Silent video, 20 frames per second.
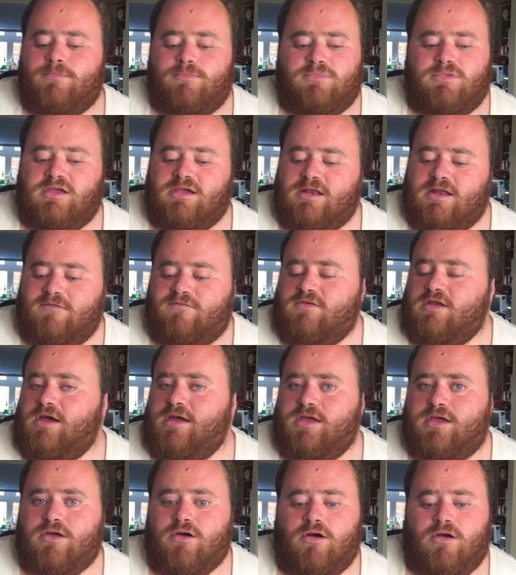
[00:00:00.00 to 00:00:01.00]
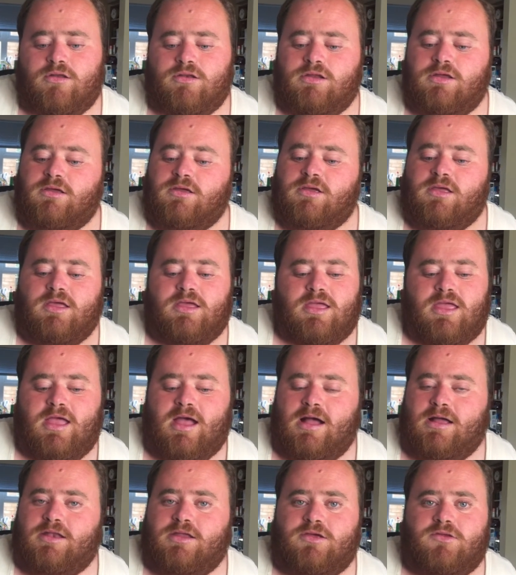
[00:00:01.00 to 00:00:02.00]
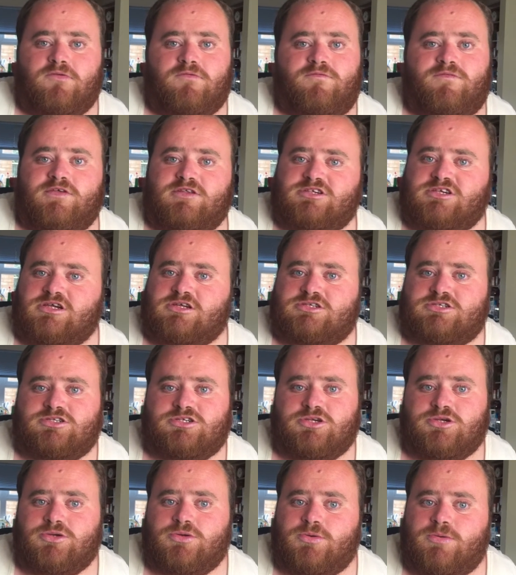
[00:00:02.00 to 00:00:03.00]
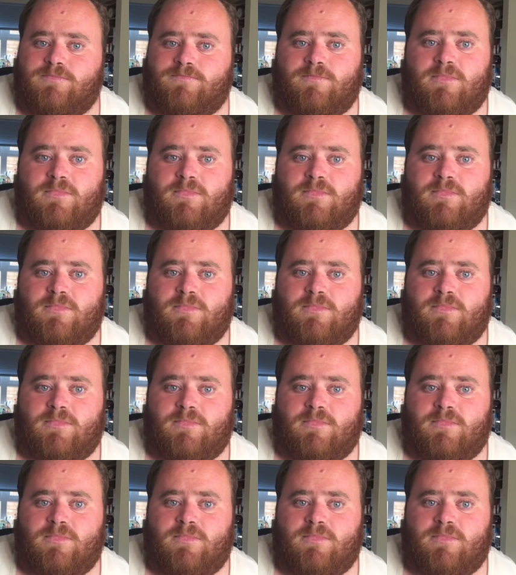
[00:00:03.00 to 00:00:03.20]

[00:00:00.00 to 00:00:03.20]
You can have Nikon, Canon, Fujitsu,